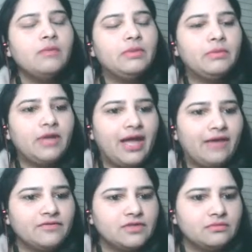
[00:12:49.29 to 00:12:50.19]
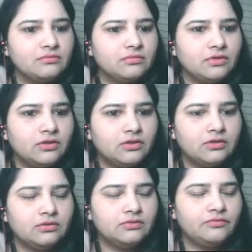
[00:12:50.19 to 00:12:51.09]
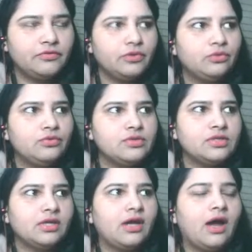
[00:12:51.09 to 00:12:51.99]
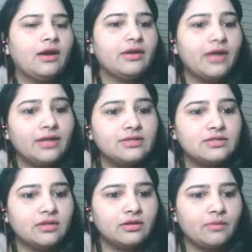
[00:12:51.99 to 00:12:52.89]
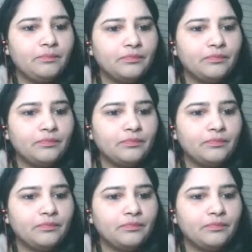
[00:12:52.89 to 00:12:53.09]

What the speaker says: People have some views, they are against it